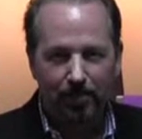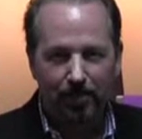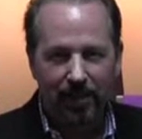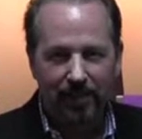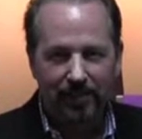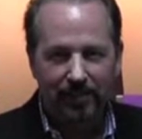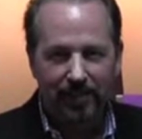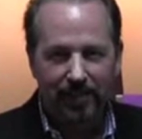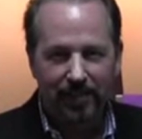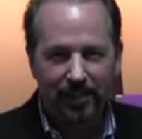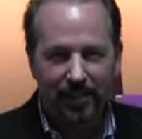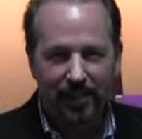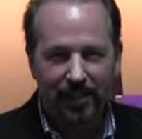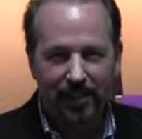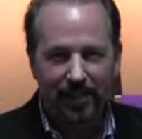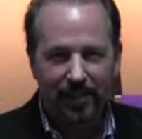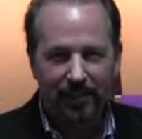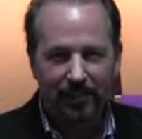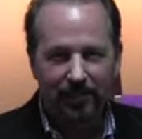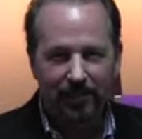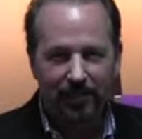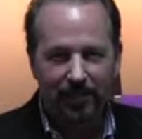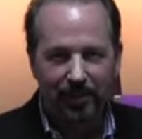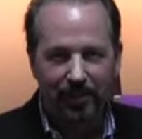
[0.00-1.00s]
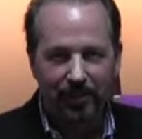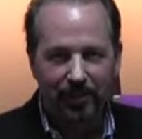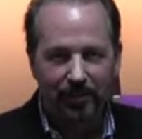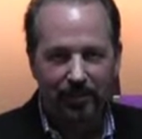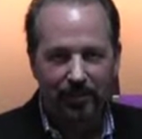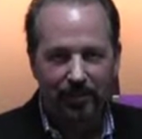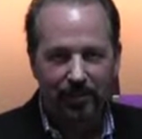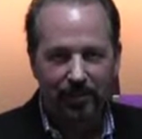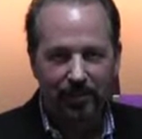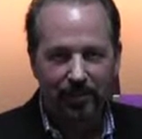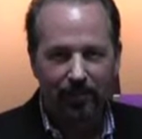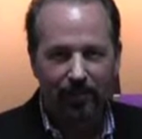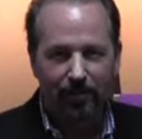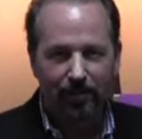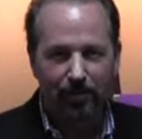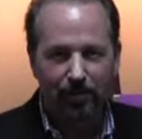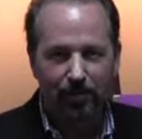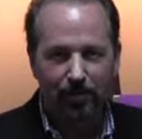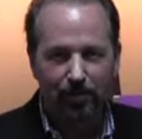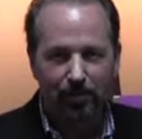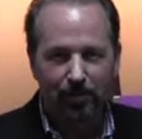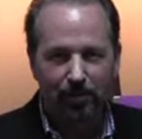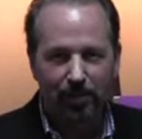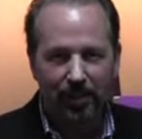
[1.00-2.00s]
Basic line defense. The
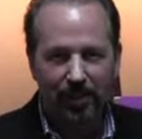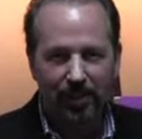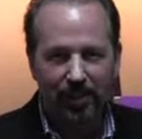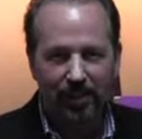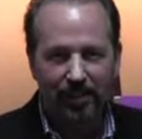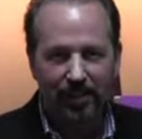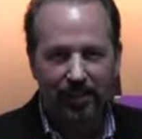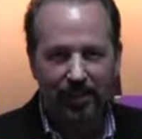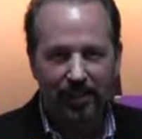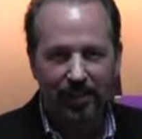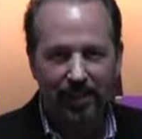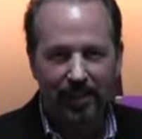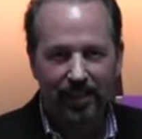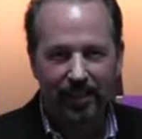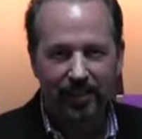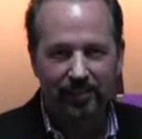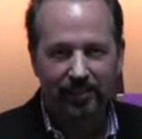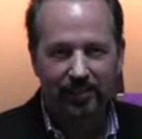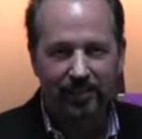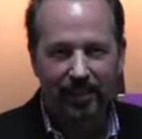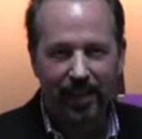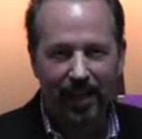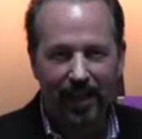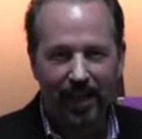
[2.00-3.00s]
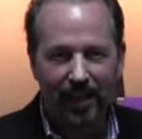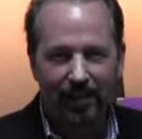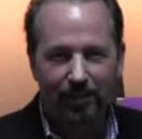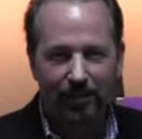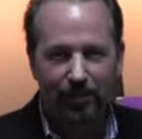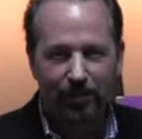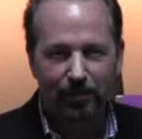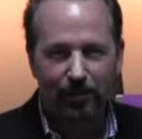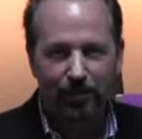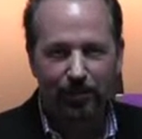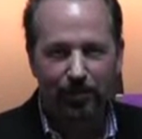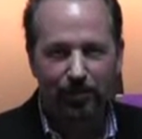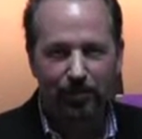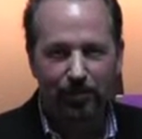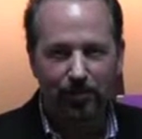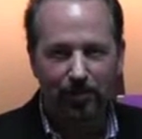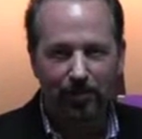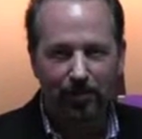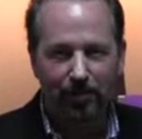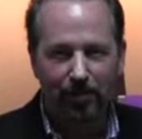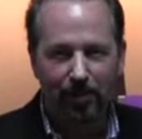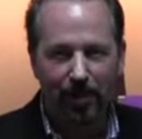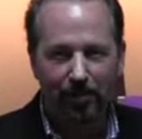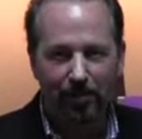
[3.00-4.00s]
food that we're eating today is not the food that
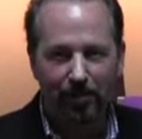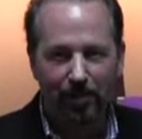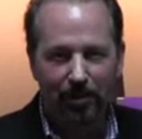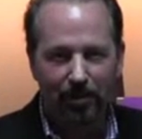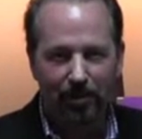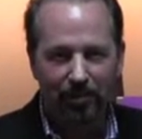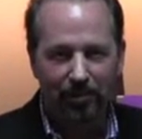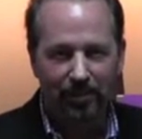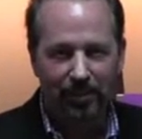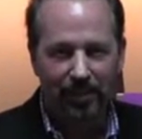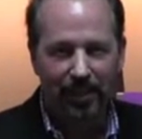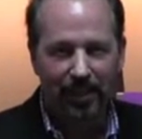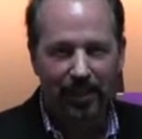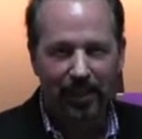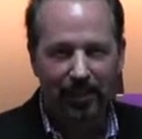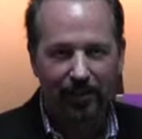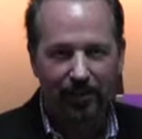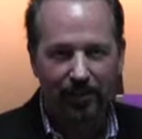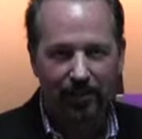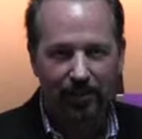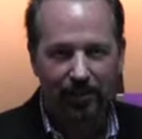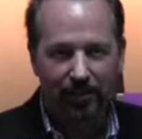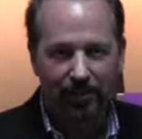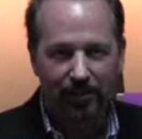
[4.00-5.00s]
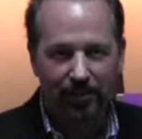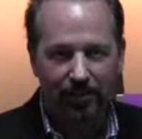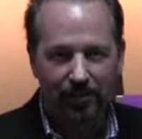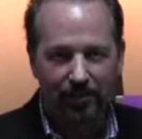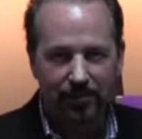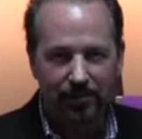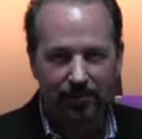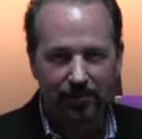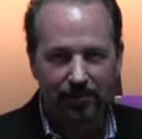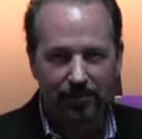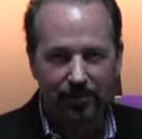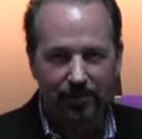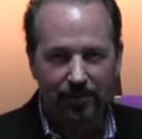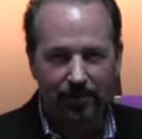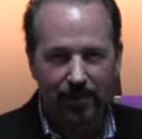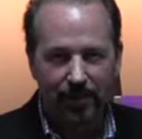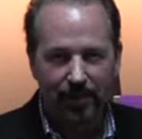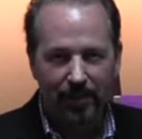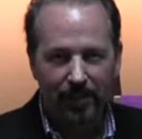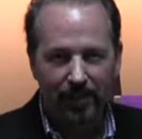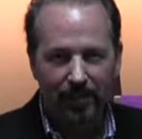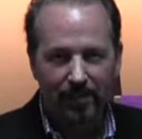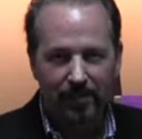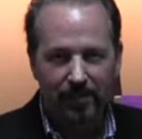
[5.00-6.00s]
your grandma used to get out of the garden.
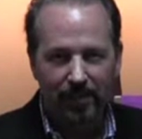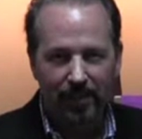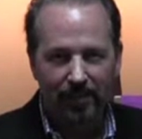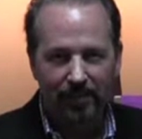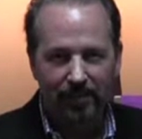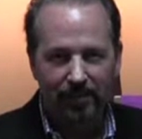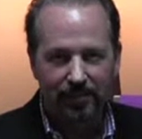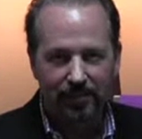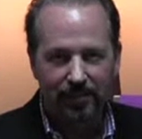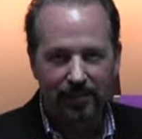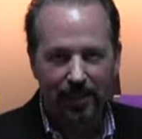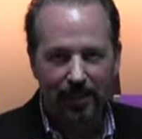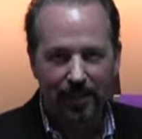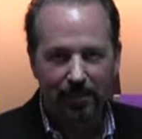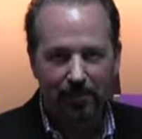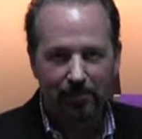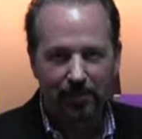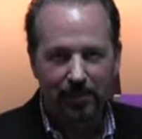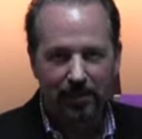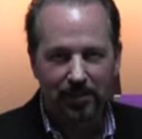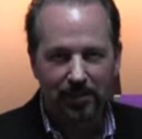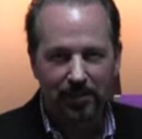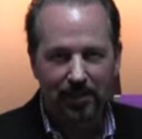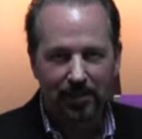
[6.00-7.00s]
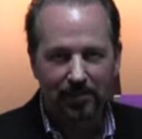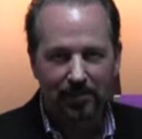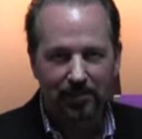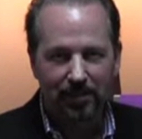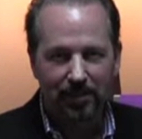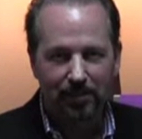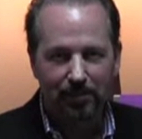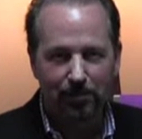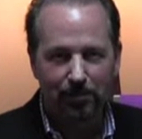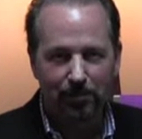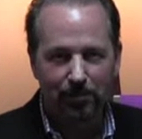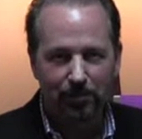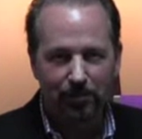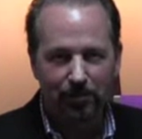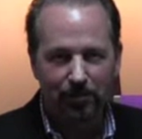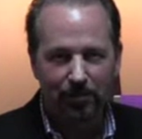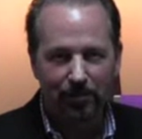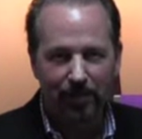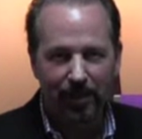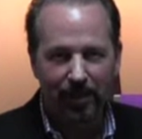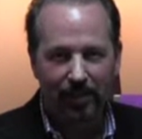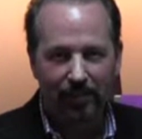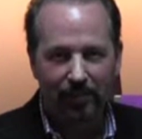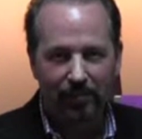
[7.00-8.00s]
It's not the same. It doesn't have the same
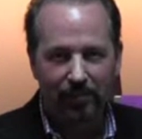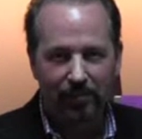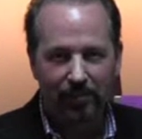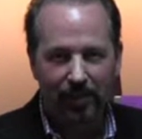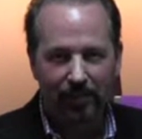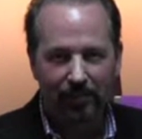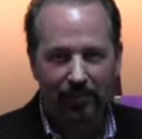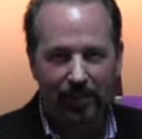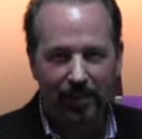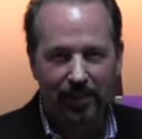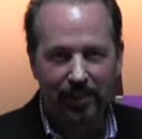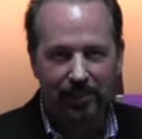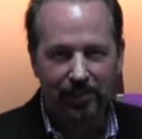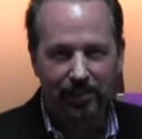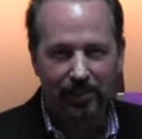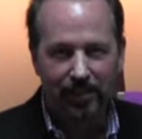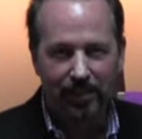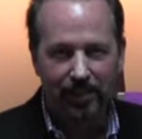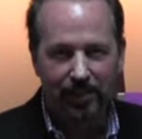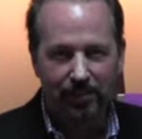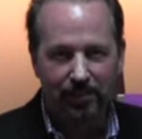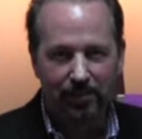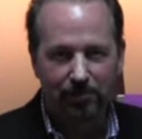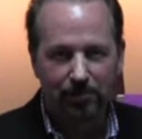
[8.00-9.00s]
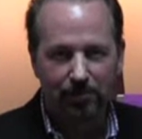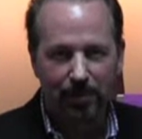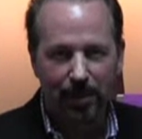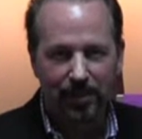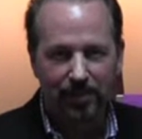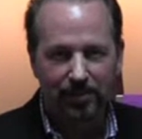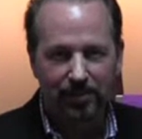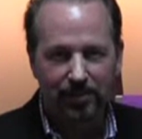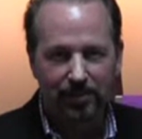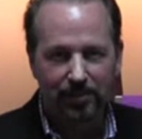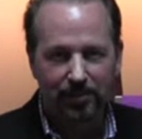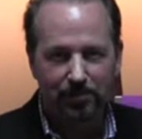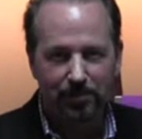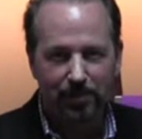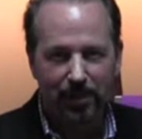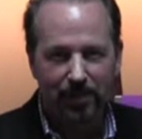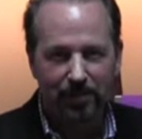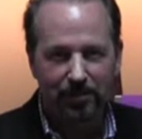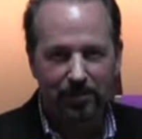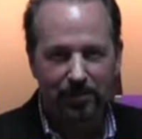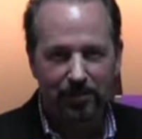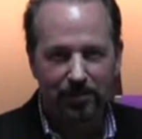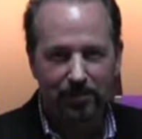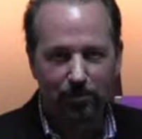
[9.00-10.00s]
nutrient values. Everything is changing. Process,
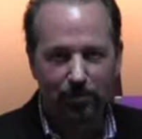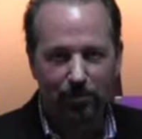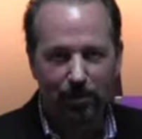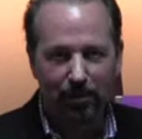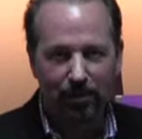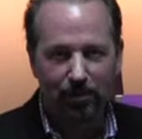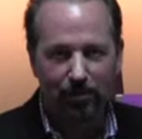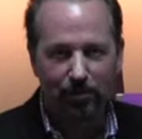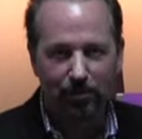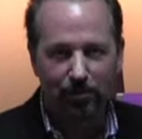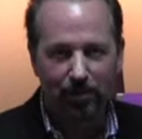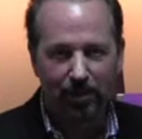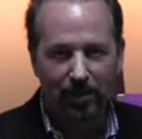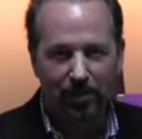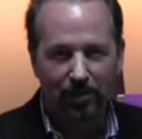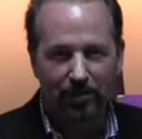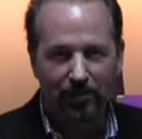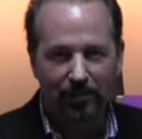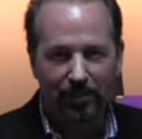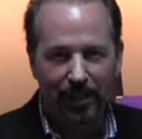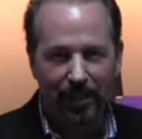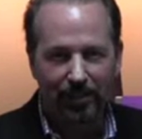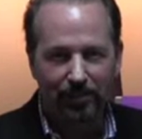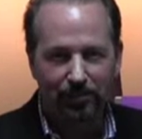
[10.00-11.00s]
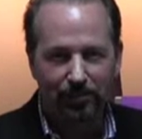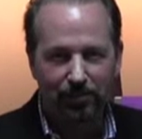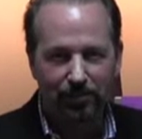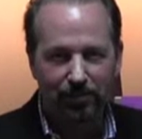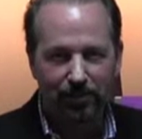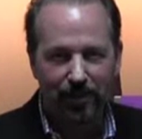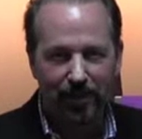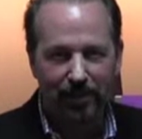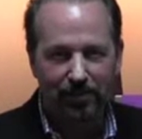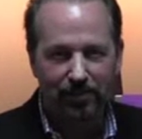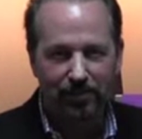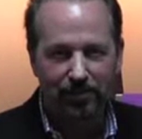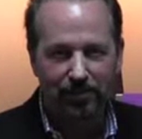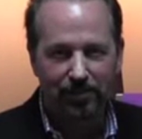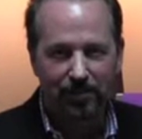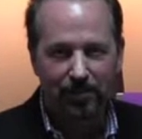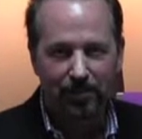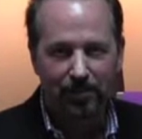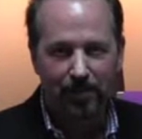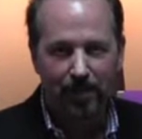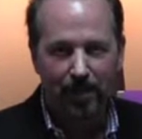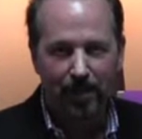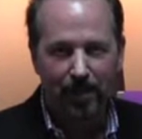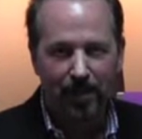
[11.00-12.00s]
quicker,
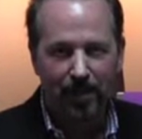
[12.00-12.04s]
faster.